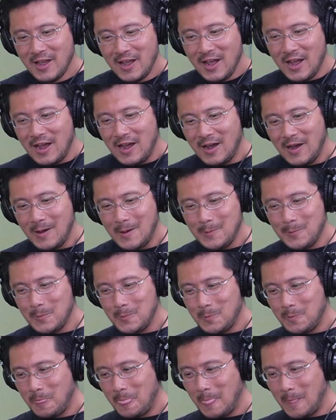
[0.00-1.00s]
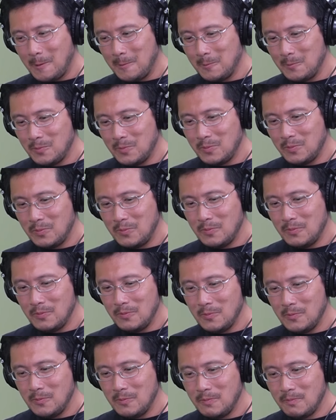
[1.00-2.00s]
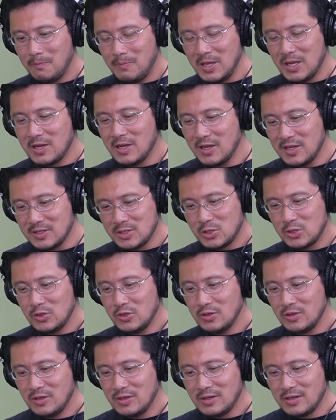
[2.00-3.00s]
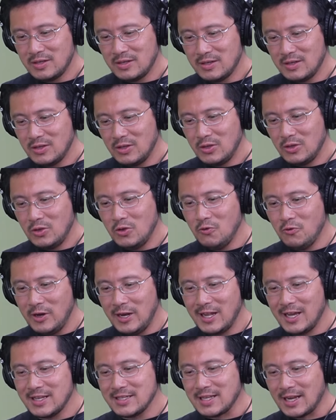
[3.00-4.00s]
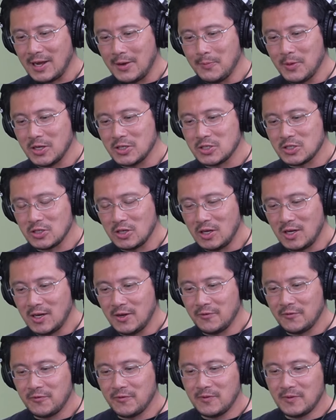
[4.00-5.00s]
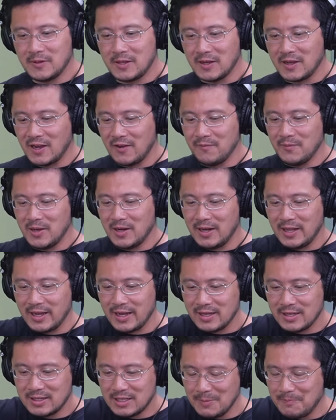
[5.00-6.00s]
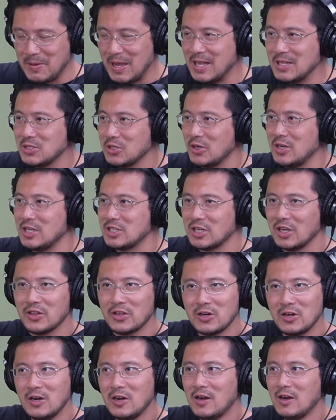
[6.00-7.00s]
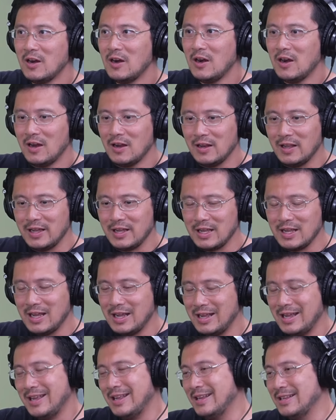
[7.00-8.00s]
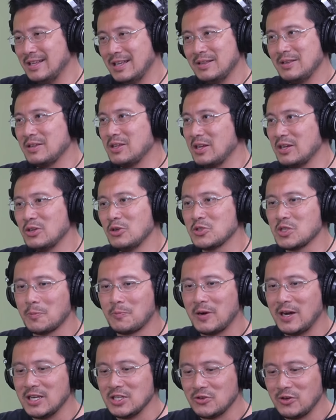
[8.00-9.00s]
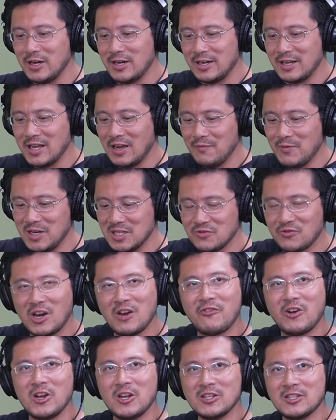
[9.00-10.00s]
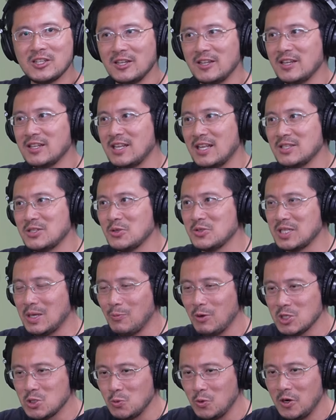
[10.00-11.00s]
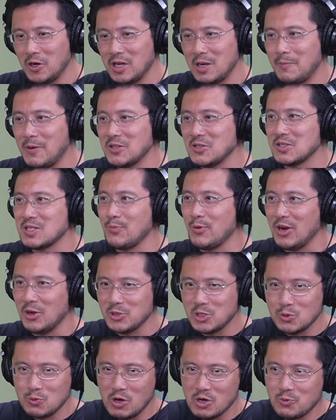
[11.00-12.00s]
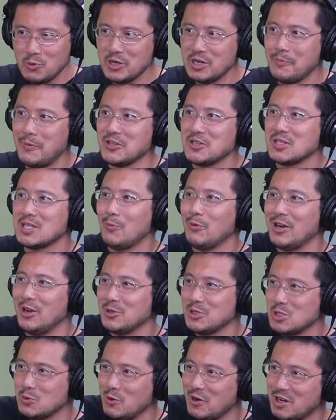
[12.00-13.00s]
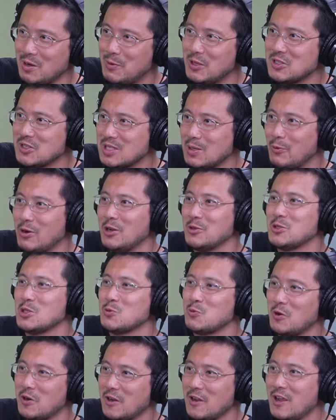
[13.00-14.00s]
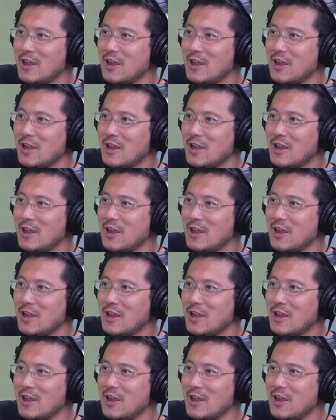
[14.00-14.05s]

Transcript: Um, because you realize how much of the government like depends on each other like no surprise, right? The government is very, very interlinked, and so someone's work depends on someone else's work, which depends on someone else's work, and depends on someone else's work.